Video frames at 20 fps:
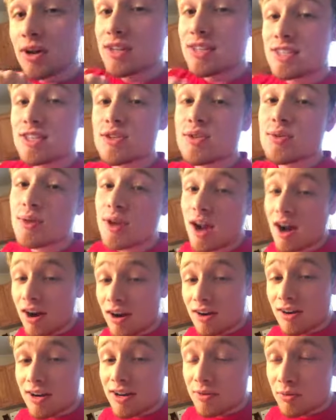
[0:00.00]
And since we
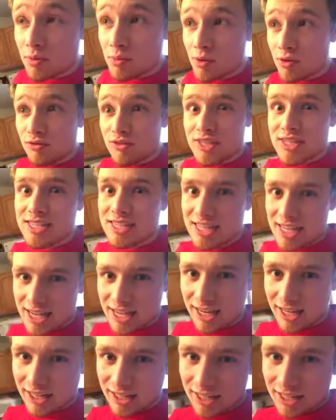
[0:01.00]
already removed the
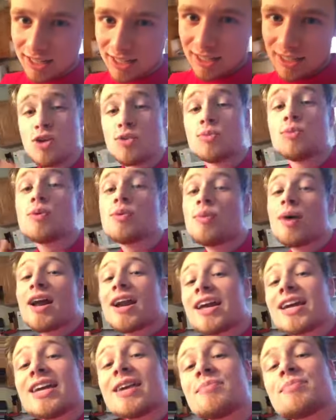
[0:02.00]
skin, we want
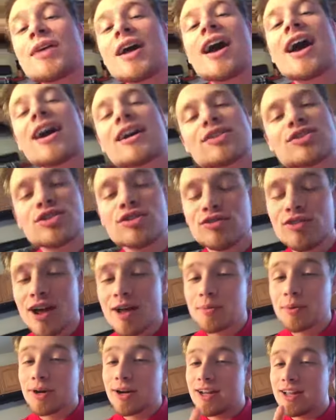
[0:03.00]
to keep that extra
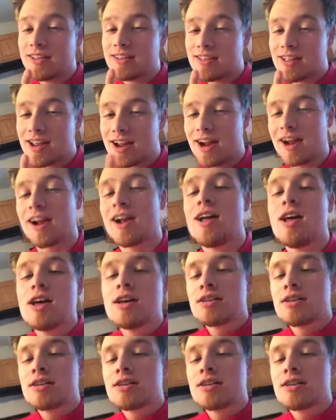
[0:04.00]
fiber in there.